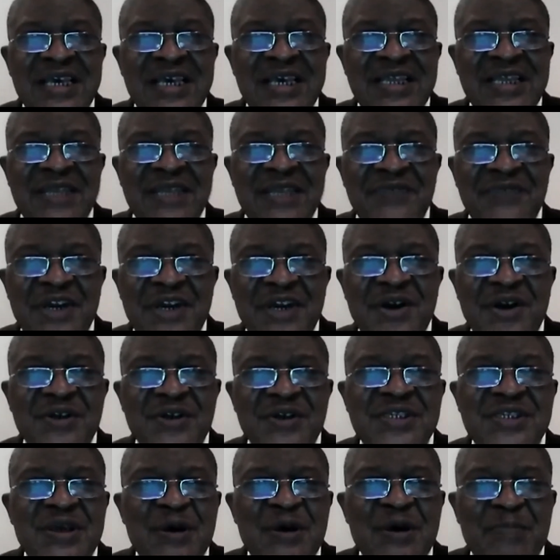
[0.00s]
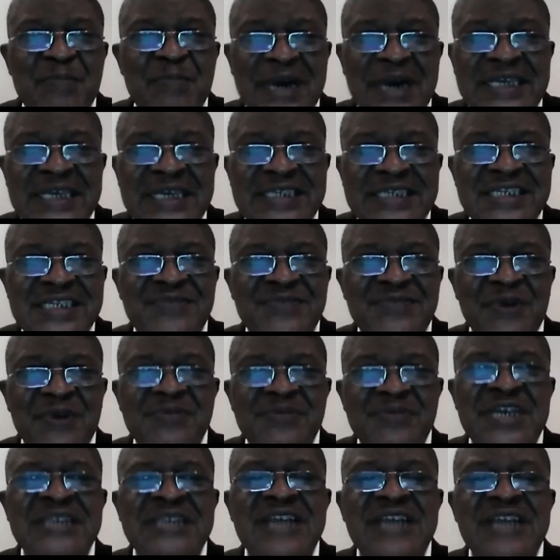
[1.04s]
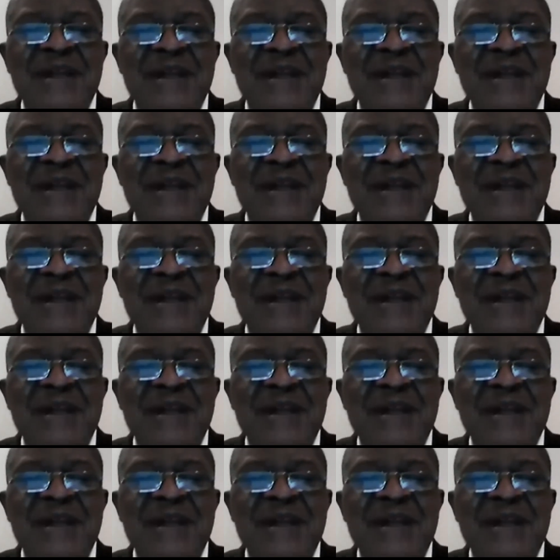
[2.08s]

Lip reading: the various packages from central